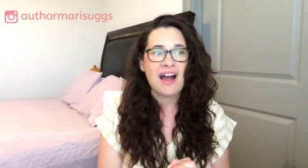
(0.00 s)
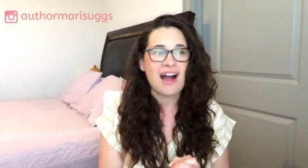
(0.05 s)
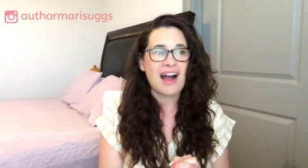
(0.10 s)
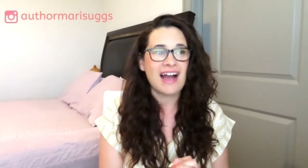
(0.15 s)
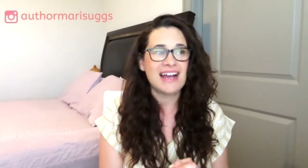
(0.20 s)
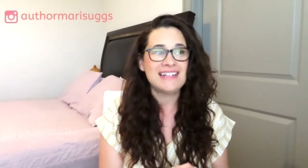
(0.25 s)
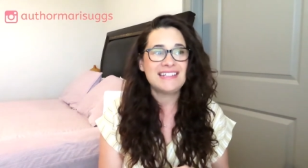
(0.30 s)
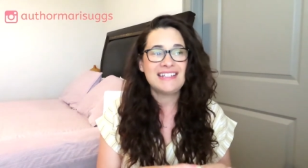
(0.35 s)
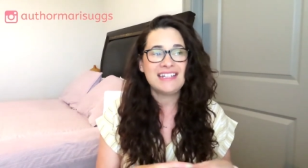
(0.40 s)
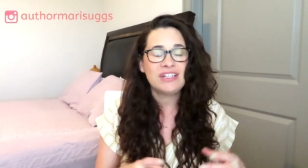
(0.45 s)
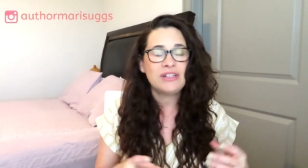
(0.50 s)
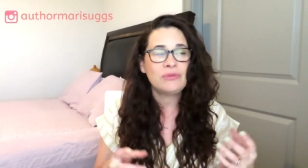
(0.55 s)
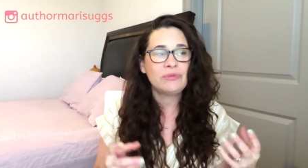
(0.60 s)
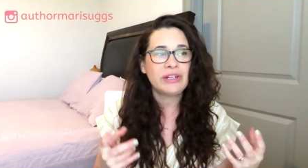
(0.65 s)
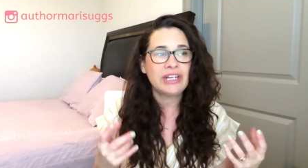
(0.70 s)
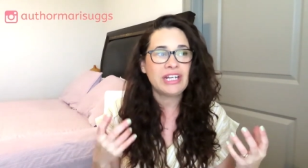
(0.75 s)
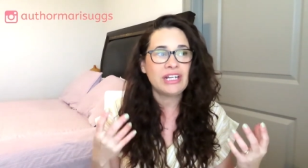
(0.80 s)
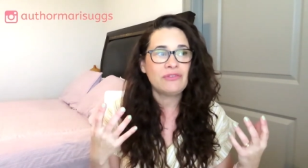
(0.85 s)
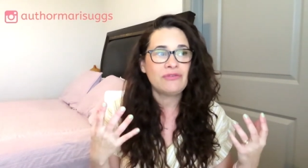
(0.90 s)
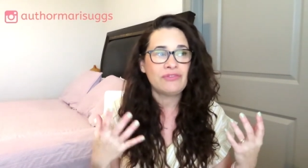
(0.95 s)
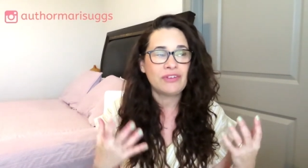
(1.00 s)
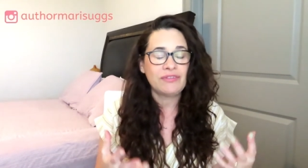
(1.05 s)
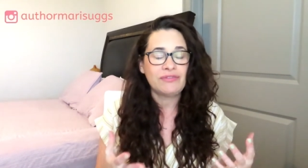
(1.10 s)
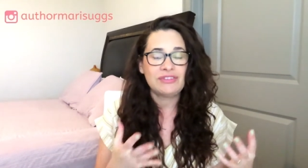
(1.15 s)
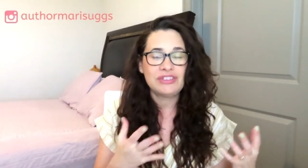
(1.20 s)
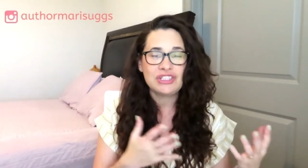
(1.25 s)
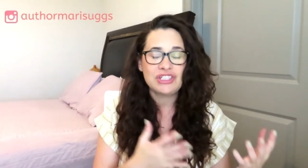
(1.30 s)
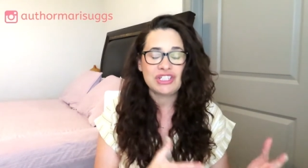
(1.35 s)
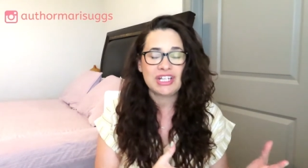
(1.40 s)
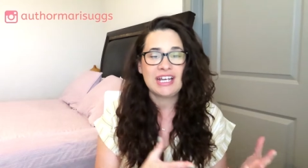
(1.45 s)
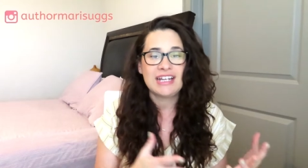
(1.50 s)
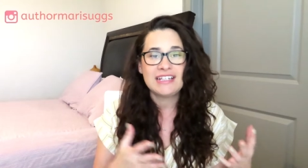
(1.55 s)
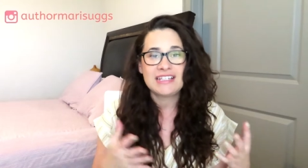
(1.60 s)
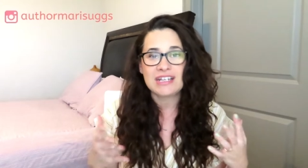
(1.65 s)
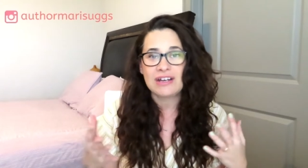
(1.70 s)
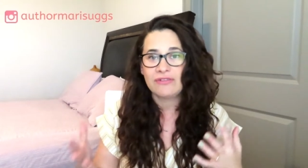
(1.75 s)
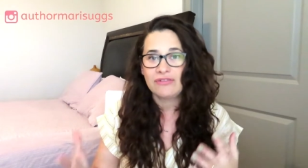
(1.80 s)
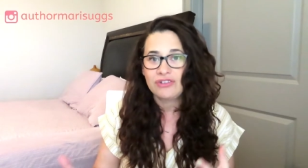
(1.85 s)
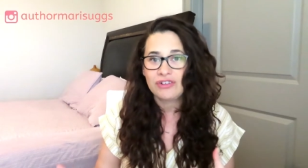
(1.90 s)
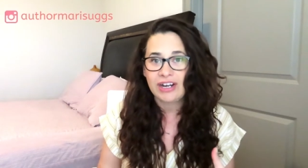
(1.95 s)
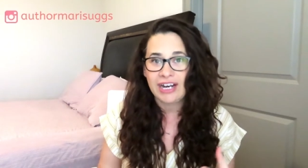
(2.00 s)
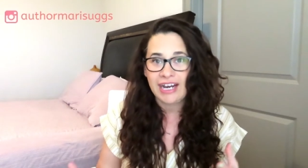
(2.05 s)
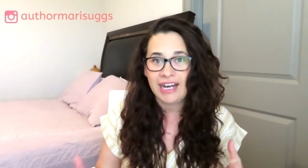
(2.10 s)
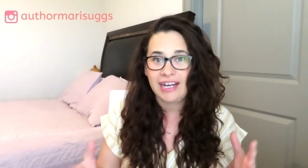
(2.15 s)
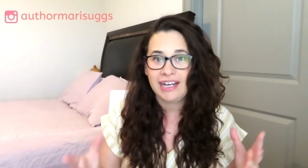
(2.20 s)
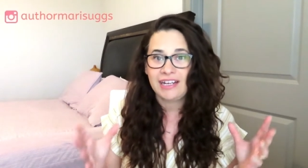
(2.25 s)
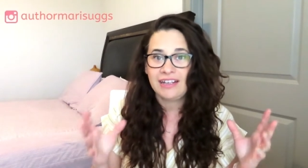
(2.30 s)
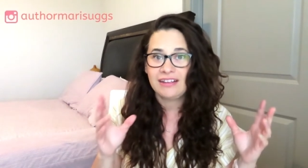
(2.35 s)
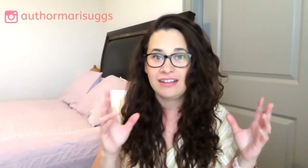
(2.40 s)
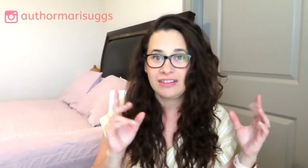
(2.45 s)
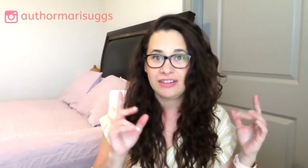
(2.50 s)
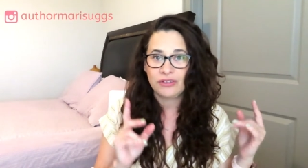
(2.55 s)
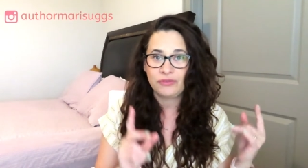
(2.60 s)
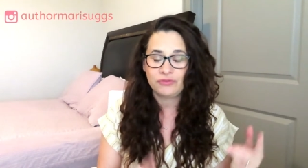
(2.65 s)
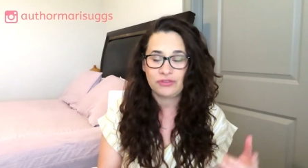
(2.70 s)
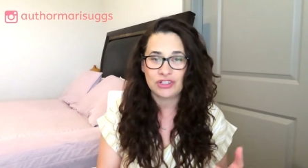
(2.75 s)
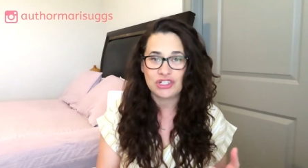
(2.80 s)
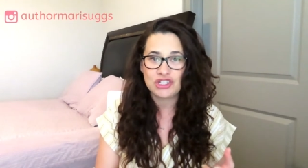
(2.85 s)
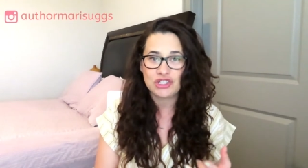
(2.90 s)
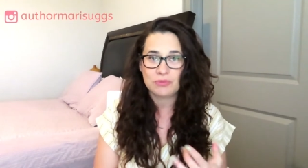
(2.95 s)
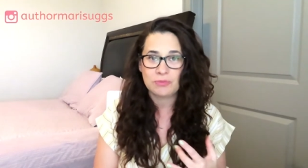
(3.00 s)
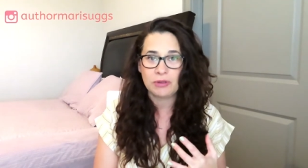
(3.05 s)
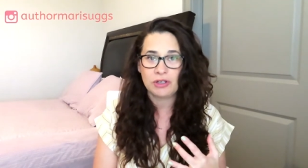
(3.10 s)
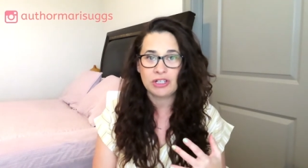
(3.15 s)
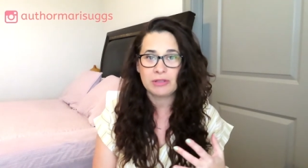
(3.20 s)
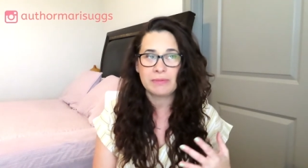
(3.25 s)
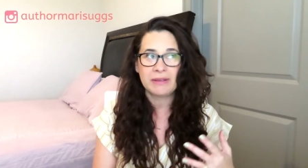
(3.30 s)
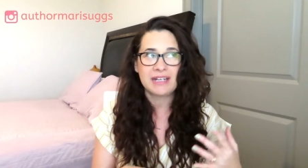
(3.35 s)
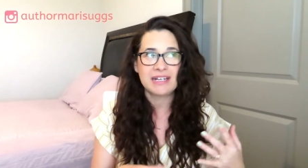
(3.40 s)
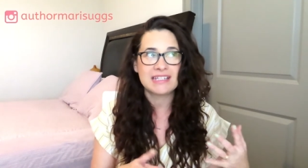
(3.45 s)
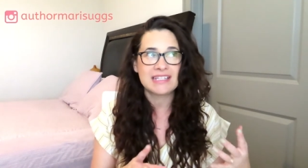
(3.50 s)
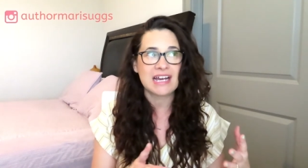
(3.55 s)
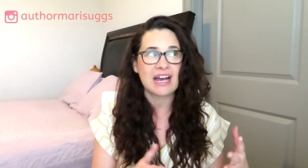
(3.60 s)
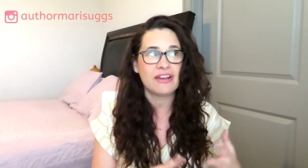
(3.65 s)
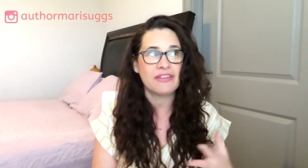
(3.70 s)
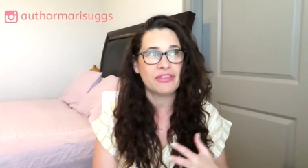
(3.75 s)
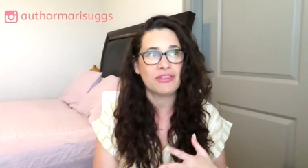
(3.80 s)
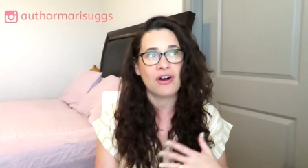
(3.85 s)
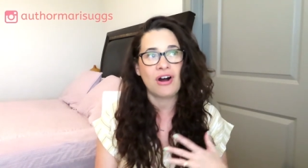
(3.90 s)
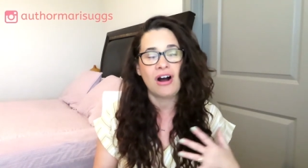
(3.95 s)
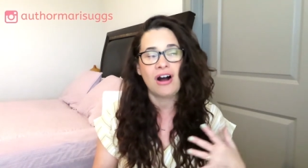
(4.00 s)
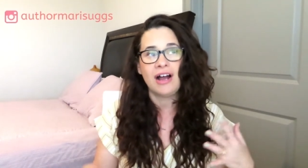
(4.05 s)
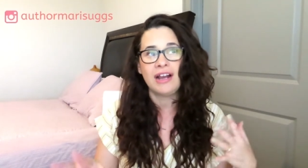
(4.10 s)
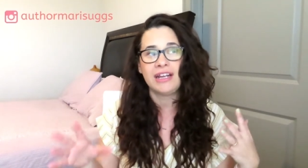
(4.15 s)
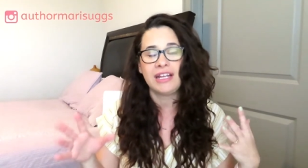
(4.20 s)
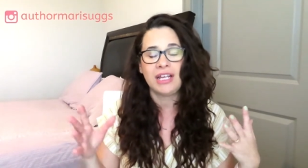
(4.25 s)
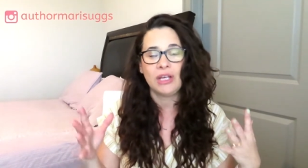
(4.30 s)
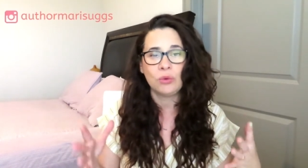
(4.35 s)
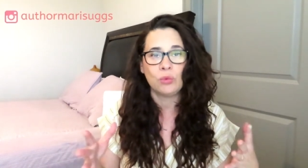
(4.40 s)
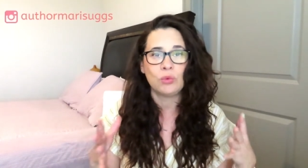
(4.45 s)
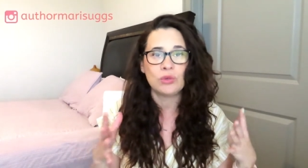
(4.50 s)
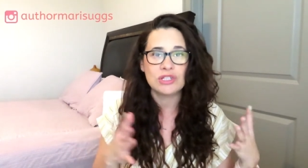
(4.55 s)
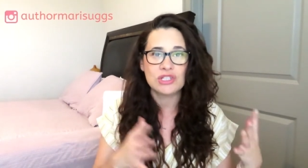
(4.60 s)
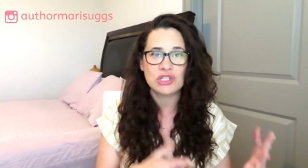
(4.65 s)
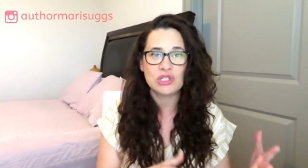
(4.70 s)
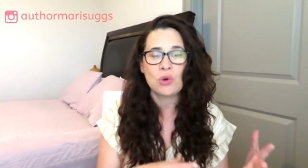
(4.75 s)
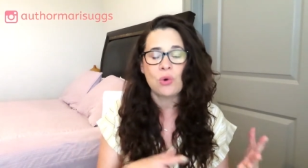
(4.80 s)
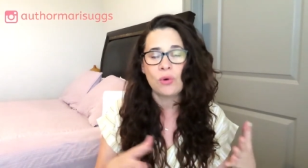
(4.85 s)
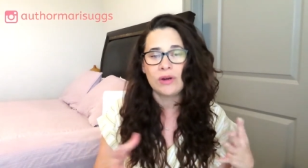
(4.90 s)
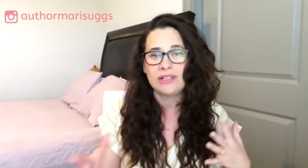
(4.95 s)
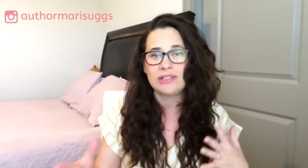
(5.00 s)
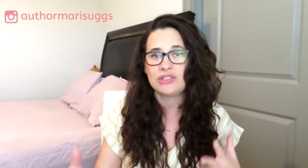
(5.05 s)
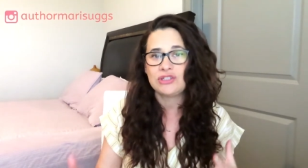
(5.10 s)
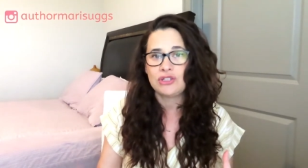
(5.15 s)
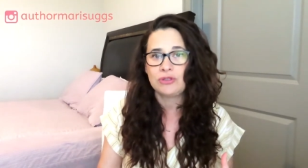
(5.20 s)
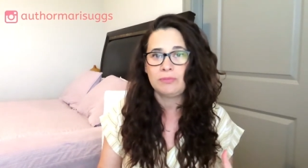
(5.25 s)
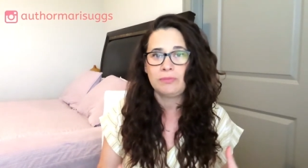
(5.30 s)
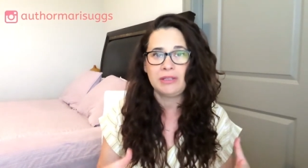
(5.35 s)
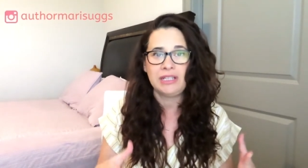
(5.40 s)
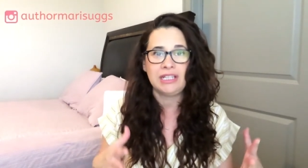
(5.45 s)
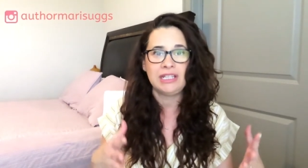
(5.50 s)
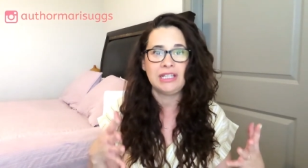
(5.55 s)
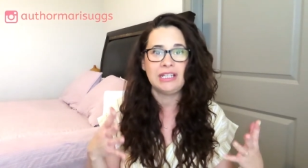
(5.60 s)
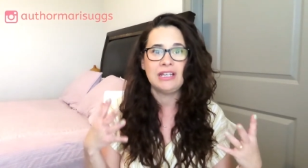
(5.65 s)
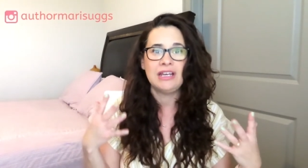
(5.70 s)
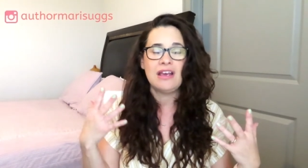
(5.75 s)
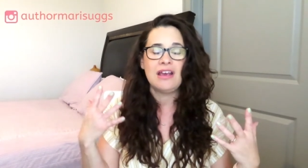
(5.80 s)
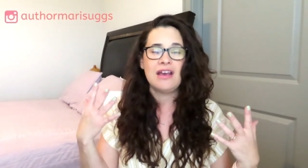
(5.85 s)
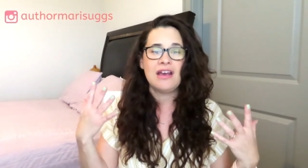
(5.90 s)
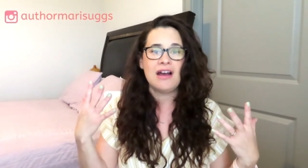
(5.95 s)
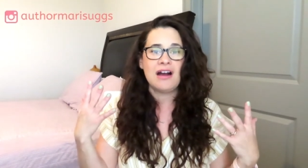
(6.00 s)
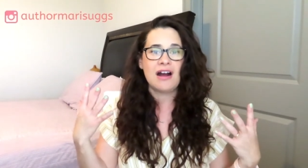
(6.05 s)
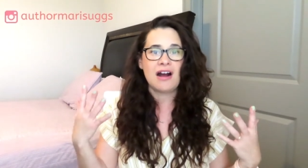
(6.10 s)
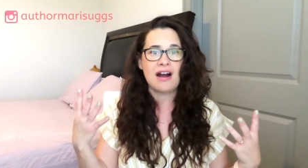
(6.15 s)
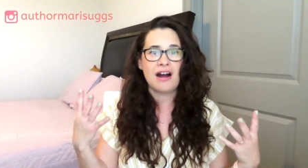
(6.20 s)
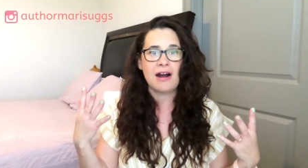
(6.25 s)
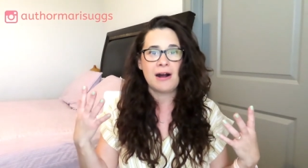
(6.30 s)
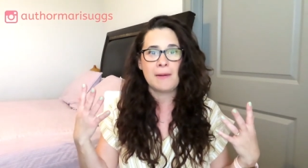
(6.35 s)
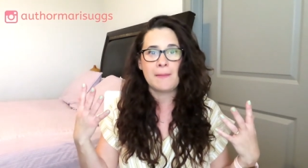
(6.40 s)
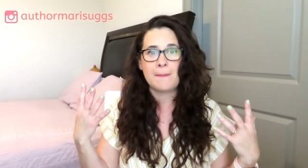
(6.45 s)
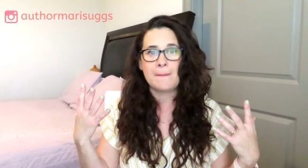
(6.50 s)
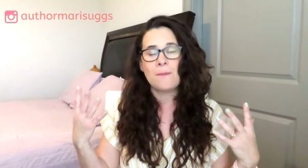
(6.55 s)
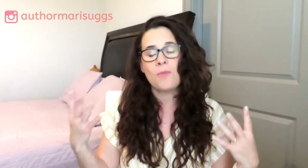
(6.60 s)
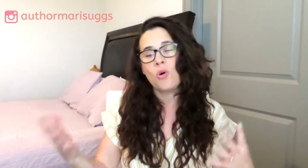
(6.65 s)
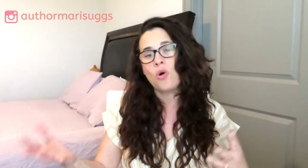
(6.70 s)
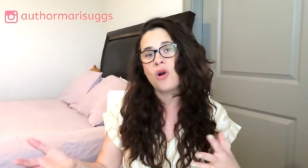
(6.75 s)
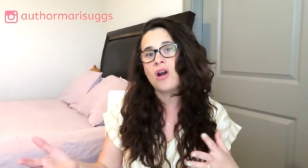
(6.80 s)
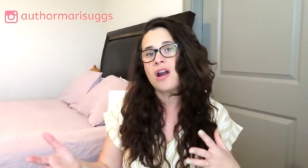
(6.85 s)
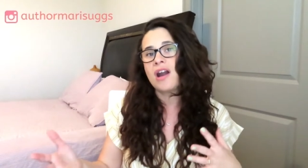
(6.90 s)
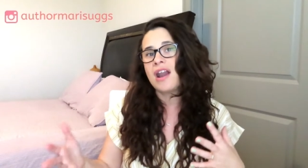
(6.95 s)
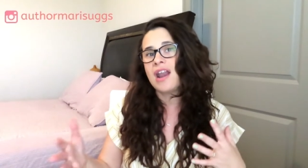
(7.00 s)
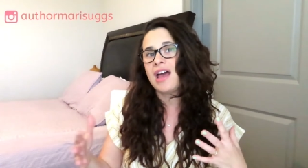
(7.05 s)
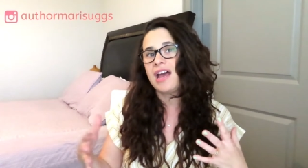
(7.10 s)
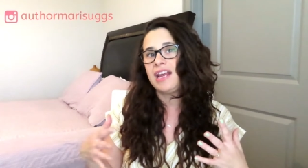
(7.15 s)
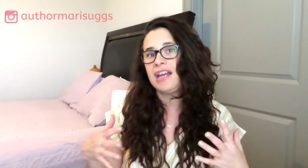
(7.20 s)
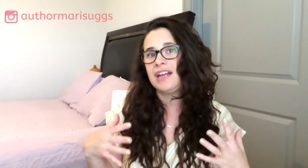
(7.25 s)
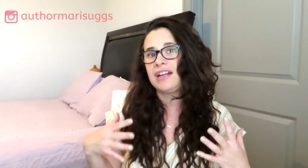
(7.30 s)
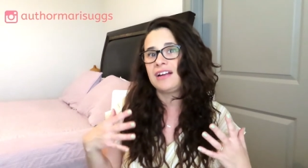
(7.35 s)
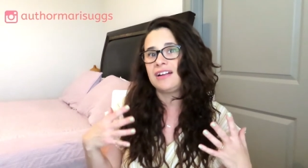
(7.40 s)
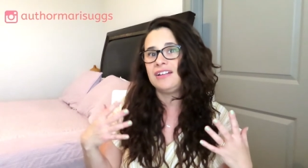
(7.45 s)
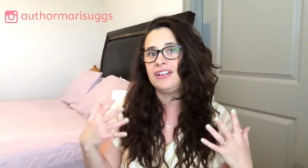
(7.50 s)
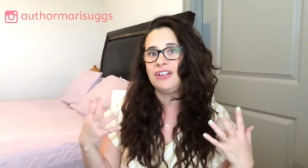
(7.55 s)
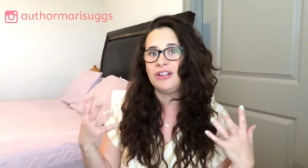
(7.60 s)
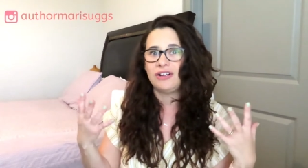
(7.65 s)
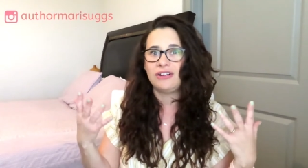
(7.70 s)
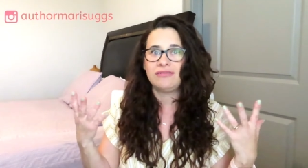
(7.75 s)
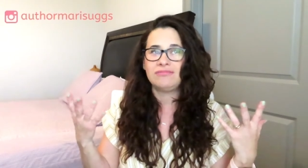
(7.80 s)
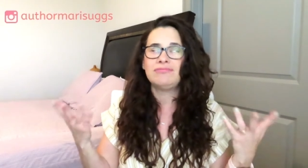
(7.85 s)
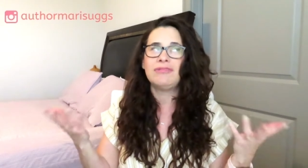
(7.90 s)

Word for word: I did read Fifty Shades of Grey, the first book, because I thought it was going to be um, more like, you know,